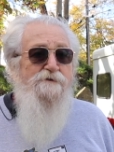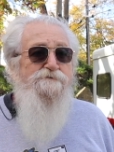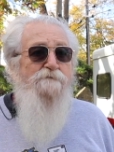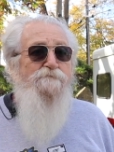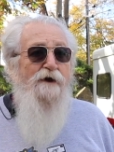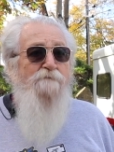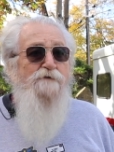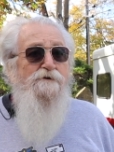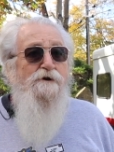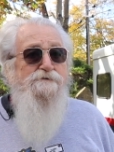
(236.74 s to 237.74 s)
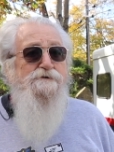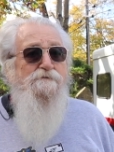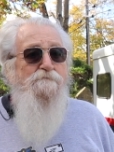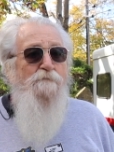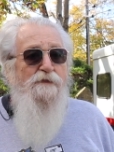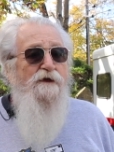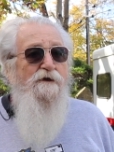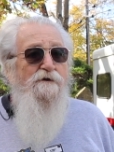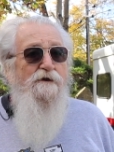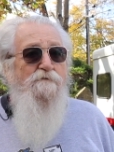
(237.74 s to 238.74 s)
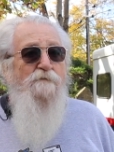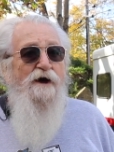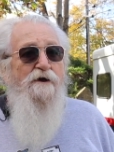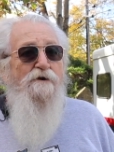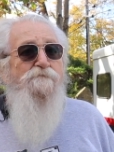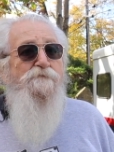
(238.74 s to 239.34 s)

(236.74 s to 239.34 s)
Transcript: Zip-Van because in May of